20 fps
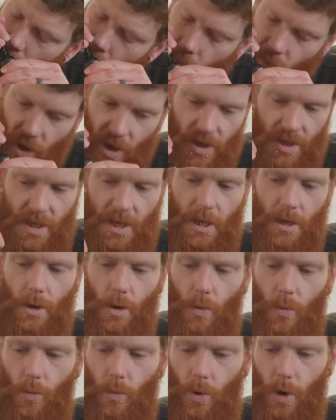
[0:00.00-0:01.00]
the
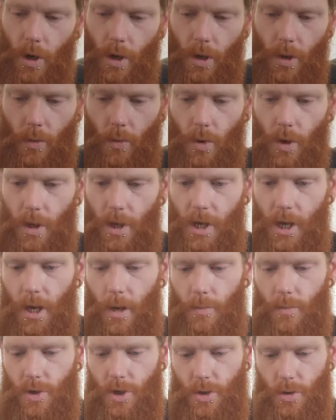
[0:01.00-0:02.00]
cedar really, really
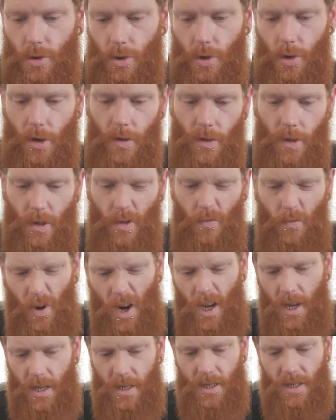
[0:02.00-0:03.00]
comes through, and then the
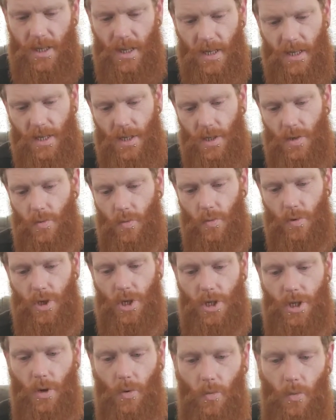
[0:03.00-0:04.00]
frankincense is
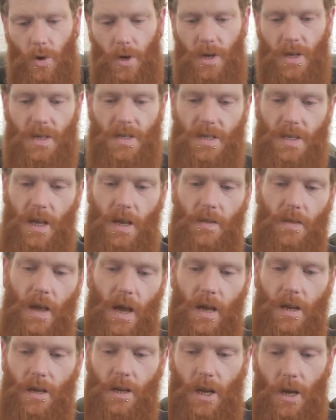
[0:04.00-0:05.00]
just a woody scent, and
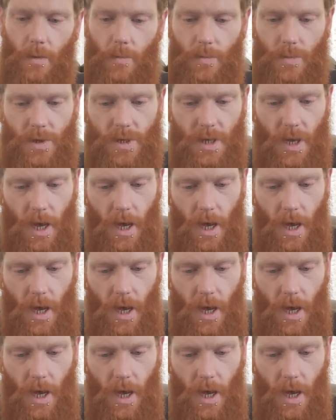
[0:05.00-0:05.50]
that comes